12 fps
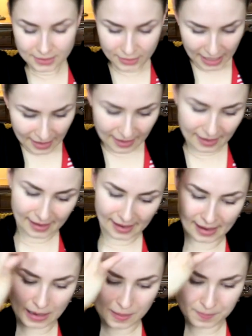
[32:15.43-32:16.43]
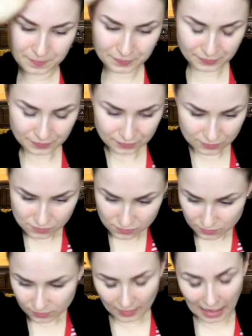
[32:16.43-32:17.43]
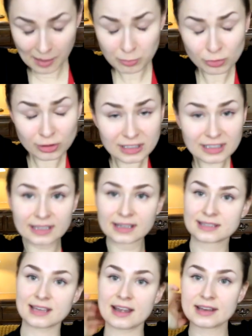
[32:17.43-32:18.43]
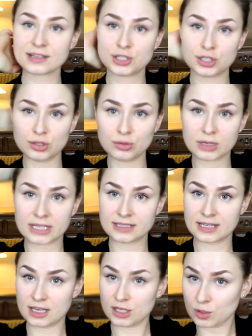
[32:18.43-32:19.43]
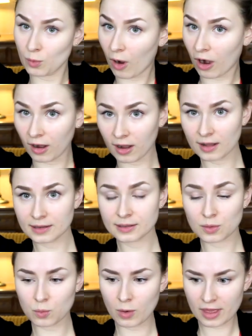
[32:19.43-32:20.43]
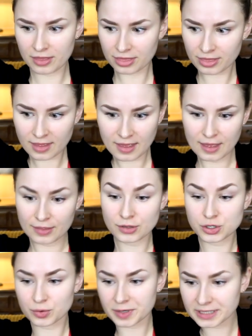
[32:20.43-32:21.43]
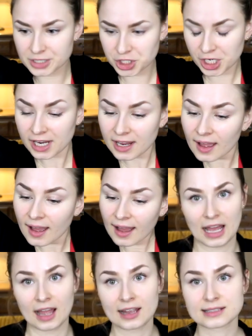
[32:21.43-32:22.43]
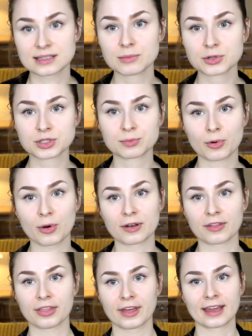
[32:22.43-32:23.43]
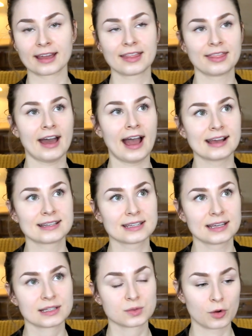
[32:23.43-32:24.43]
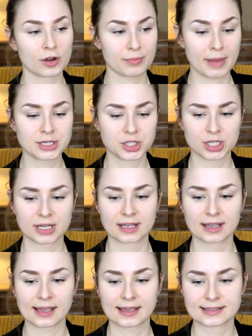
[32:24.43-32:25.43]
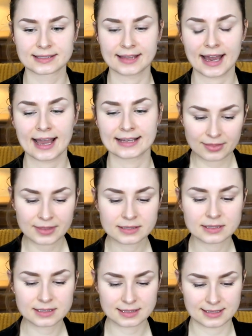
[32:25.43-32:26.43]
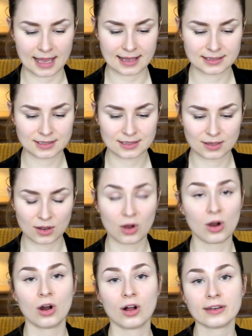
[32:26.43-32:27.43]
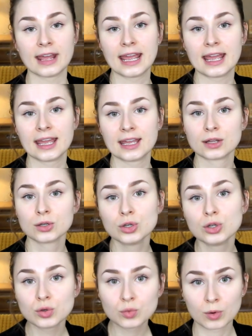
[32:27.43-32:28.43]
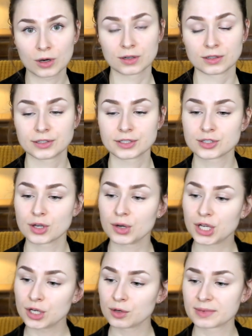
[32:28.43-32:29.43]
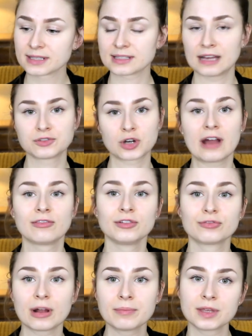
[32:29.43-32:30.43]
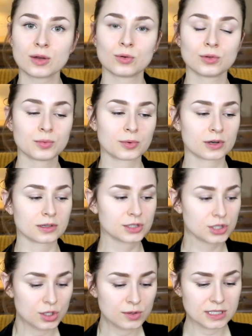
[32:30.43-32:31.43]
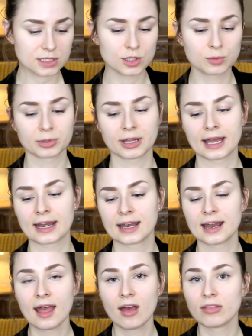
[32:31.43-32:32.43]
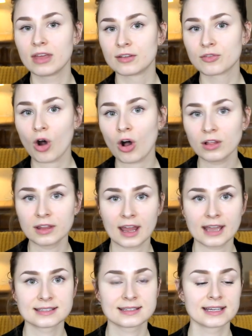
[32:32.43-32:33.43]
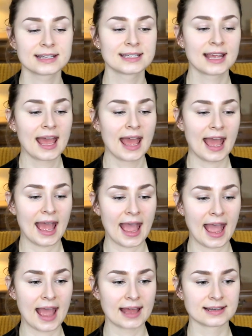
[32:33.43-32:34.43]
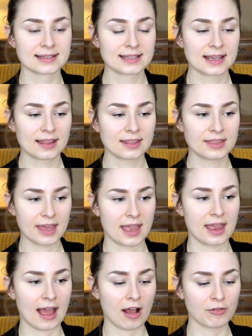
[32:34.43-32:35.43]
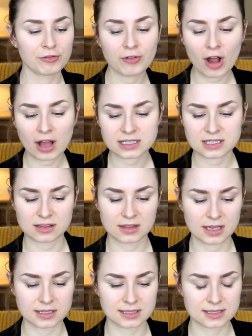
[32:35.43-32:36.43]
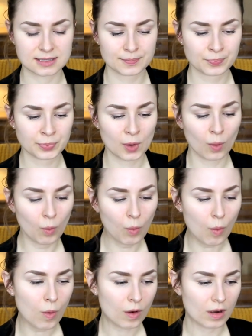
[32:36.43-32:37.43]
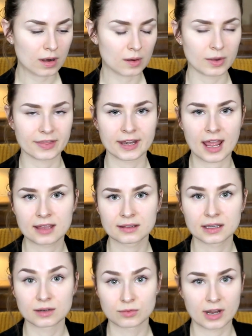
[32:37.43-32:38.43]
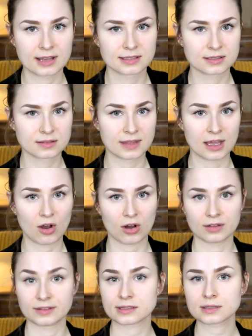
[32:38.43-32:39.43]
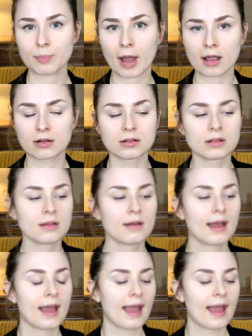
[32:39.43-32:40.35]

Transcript: So yeah, I'm really excited to continue on with the trilogy. I guess the most important thing that is worth mentioning is that this is set on a new world. So humans have traveled from the old world to this new planet. They have colonized it and they have fought this war with an alien race they call the Spackle.